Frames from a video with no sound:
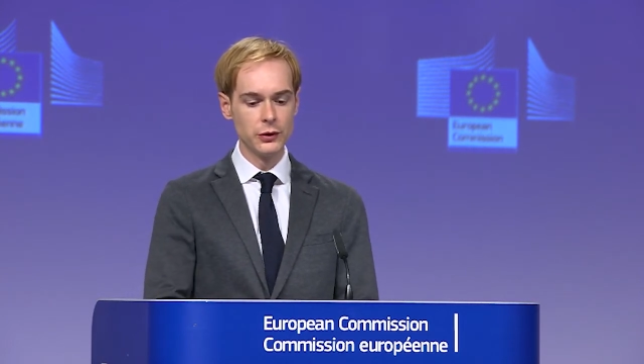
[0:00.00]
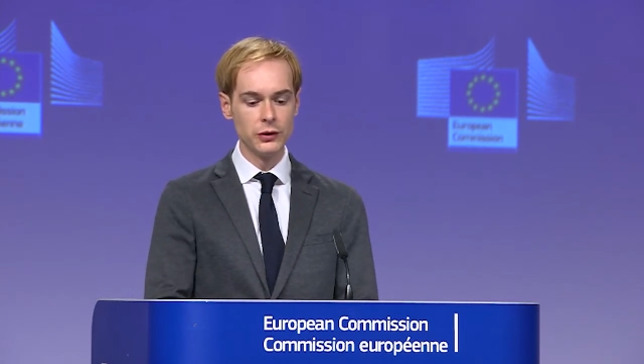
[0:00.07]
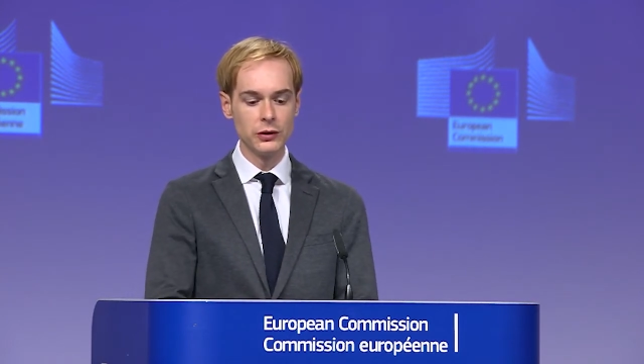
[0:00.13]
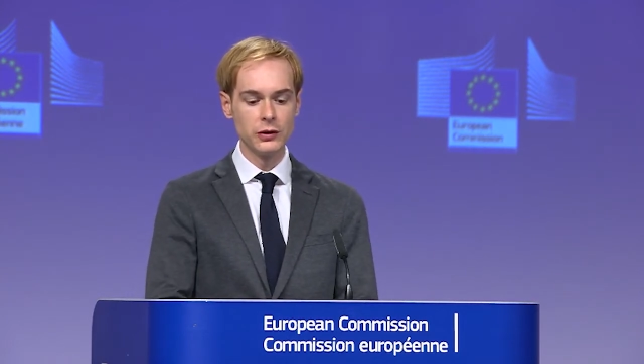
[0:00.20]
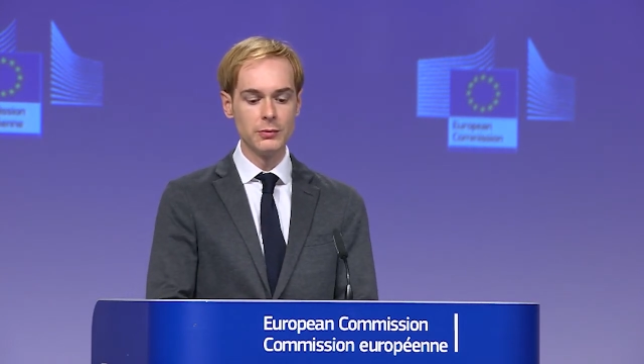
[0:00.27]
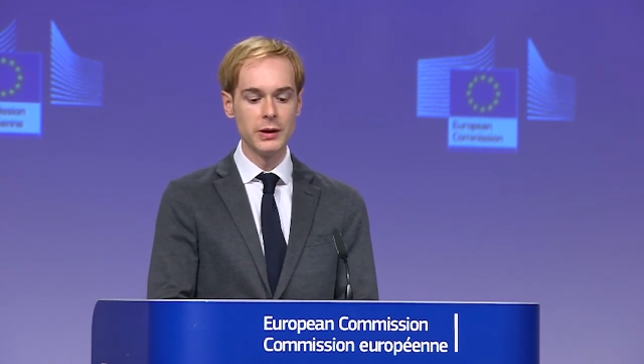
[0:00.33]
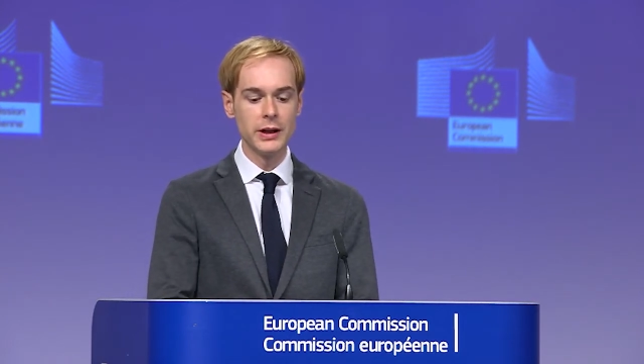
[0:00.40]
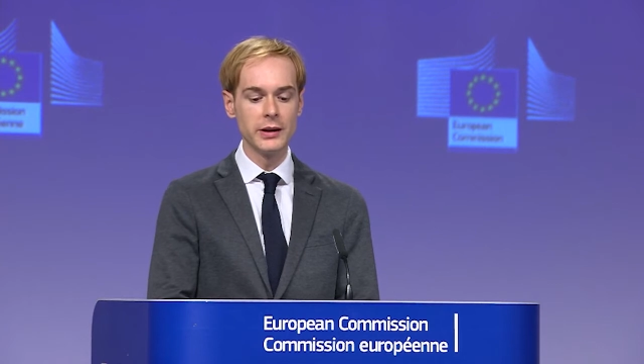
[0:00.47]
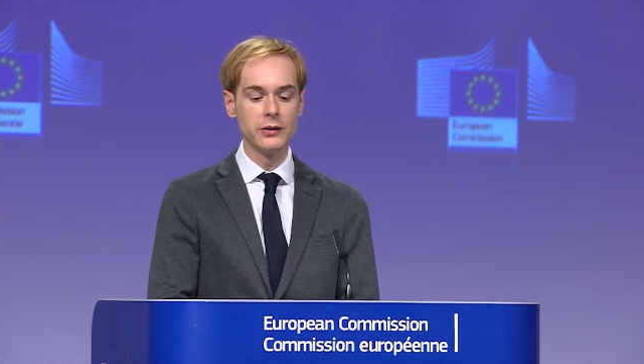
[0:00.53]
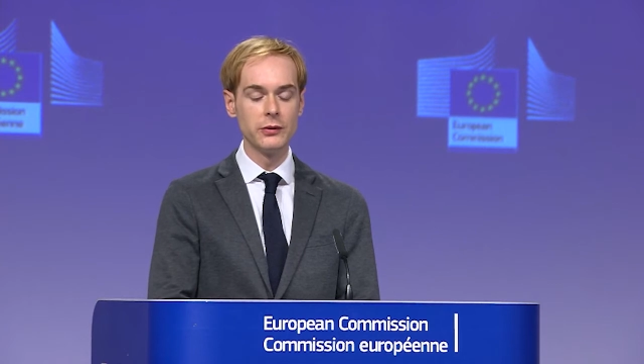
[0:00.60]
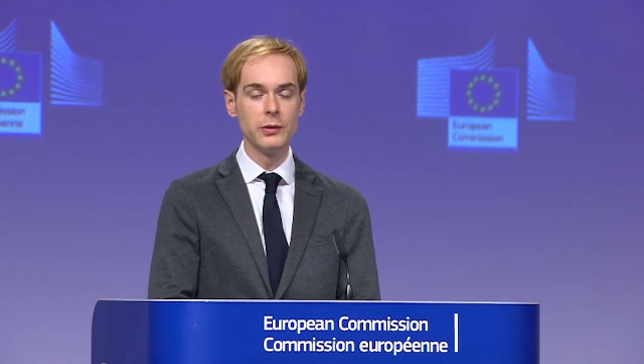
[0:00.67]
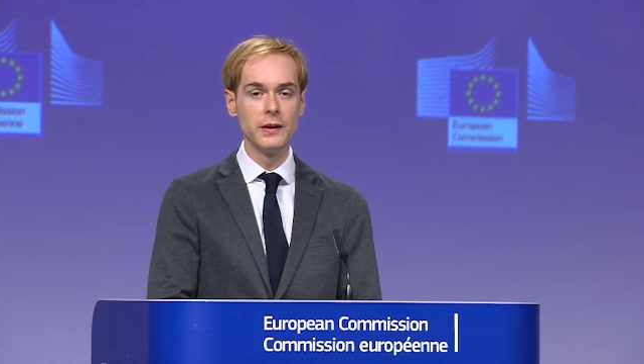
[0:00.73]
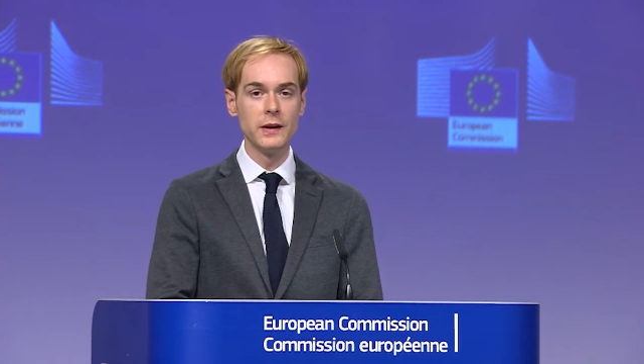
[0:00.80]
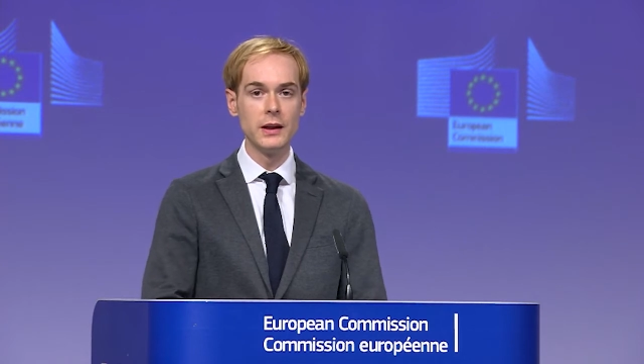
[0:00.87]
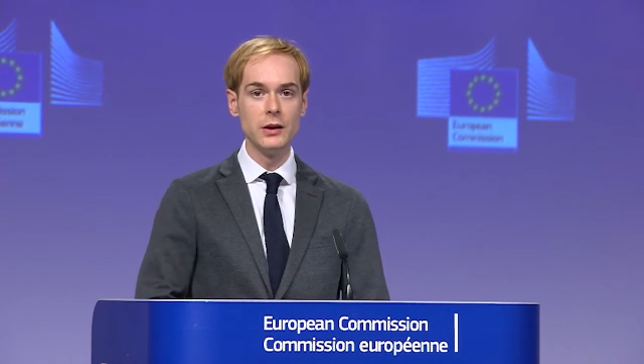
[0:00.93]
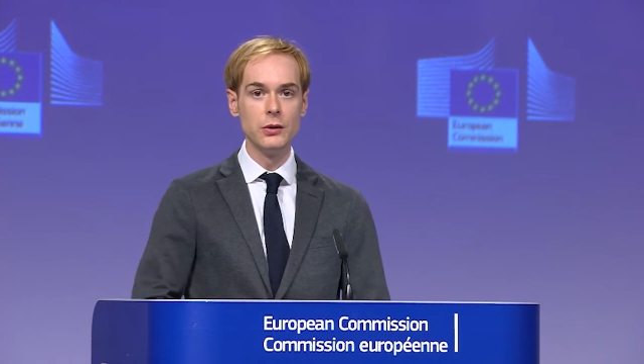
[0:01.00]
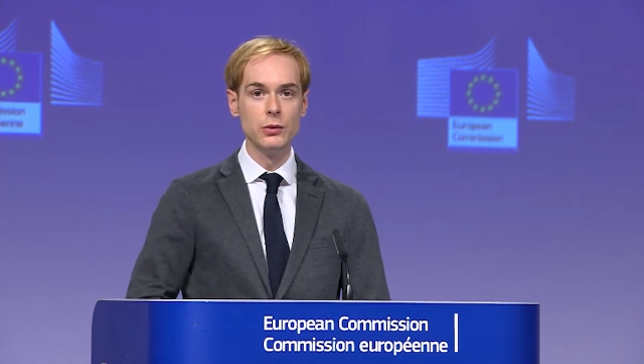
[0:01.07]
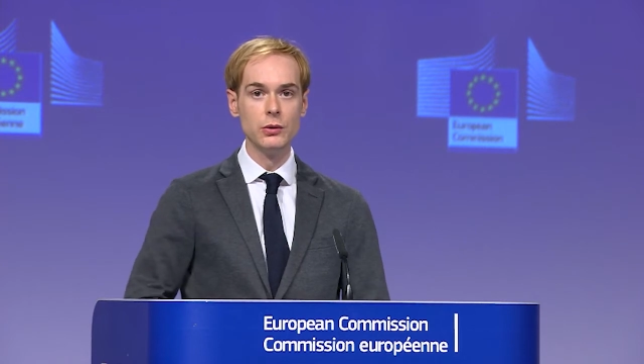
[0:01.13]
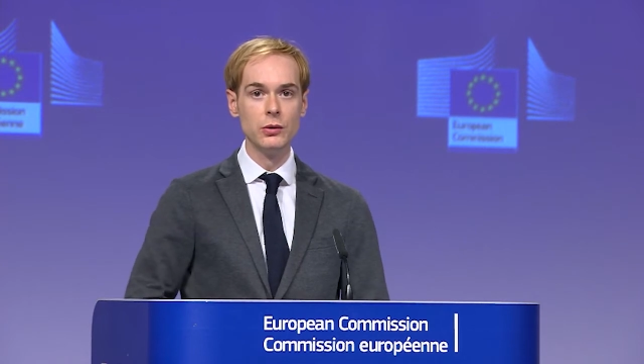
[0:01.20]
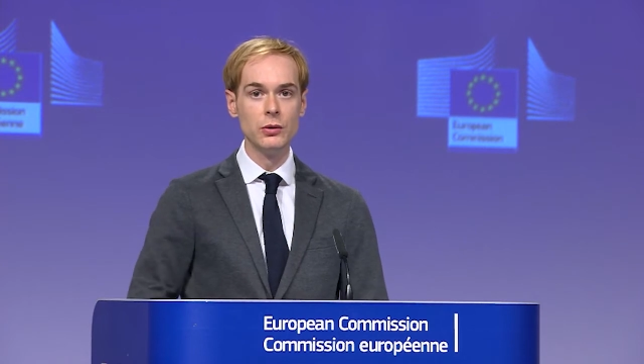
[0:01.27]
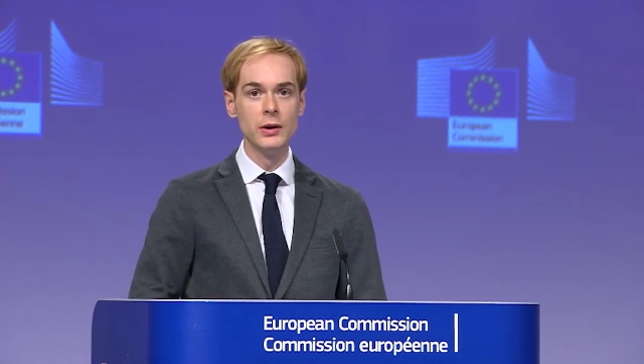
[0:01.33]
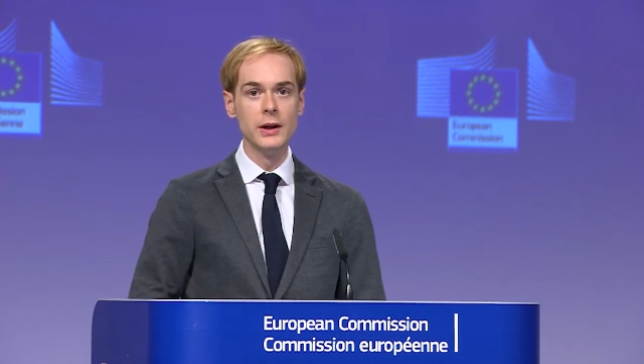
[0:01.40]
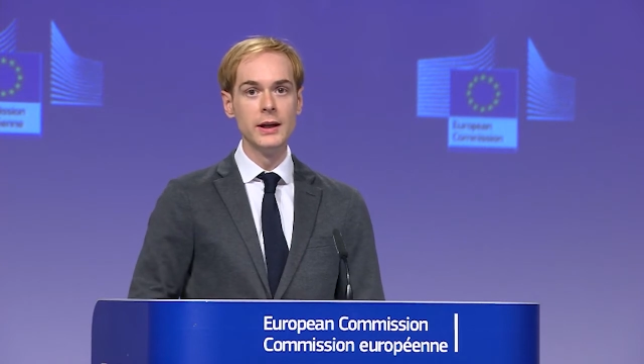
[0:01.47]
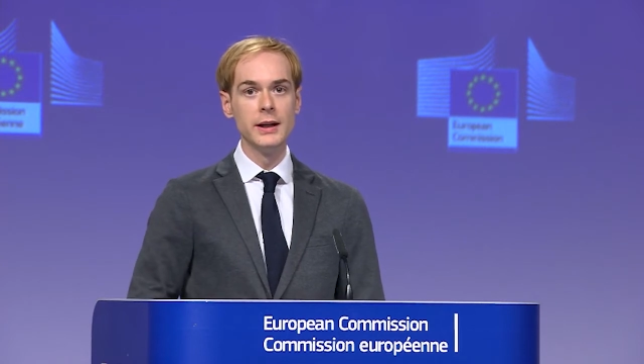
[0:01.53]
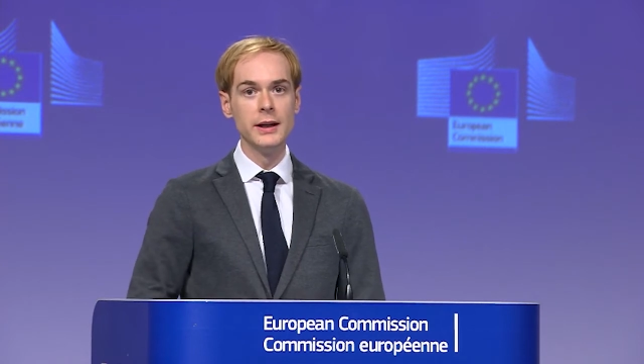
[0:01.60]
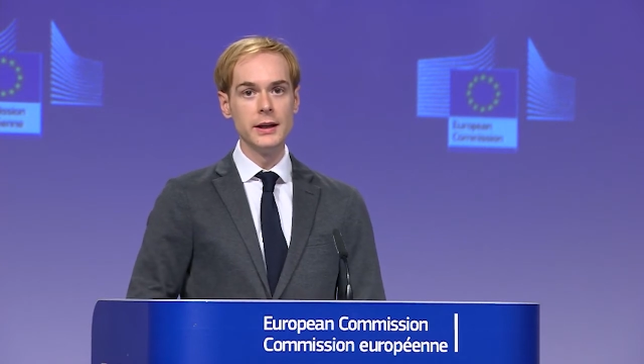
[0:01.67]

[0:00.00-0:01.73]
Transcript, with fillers: non-compliance with EU law,